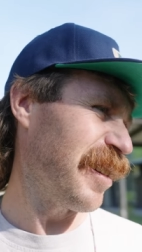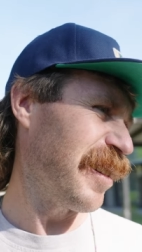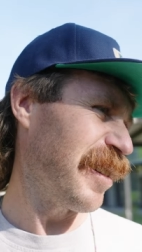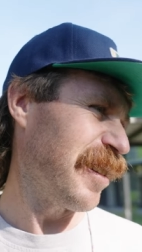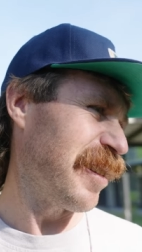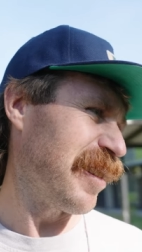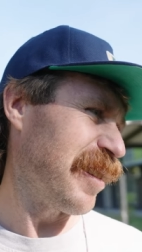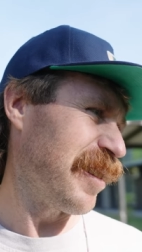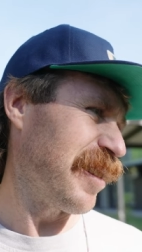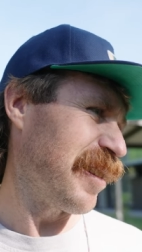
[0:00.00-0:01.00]
No,
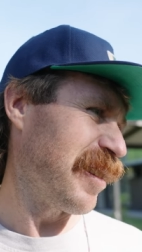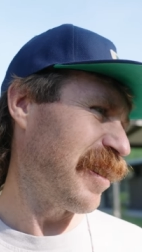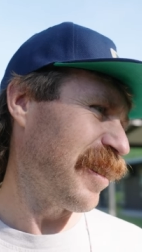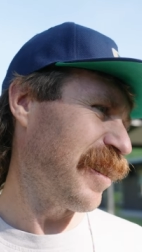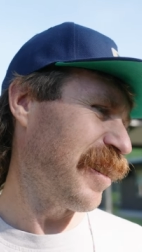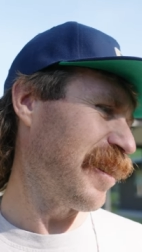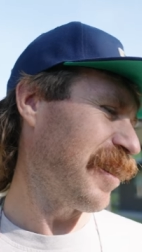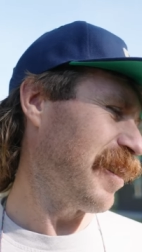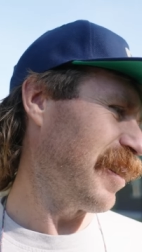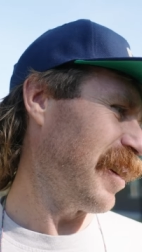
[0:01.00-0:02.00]
pretty
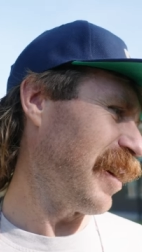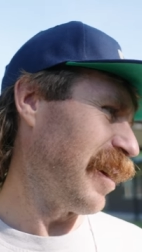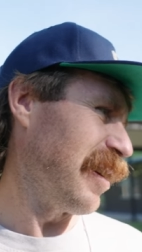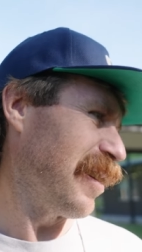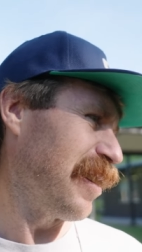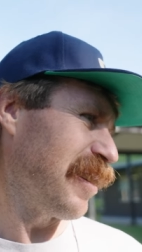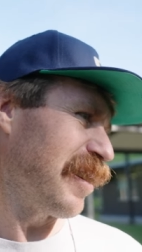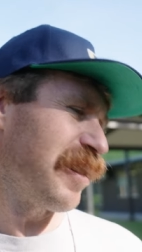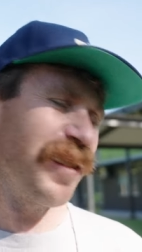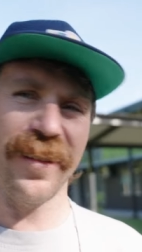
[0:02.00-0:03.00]
good. Yeah. As a
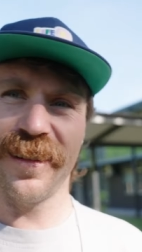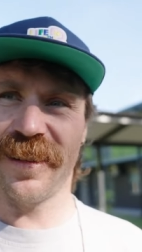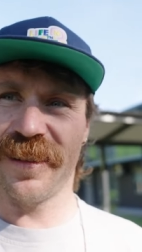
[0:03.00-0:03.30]
team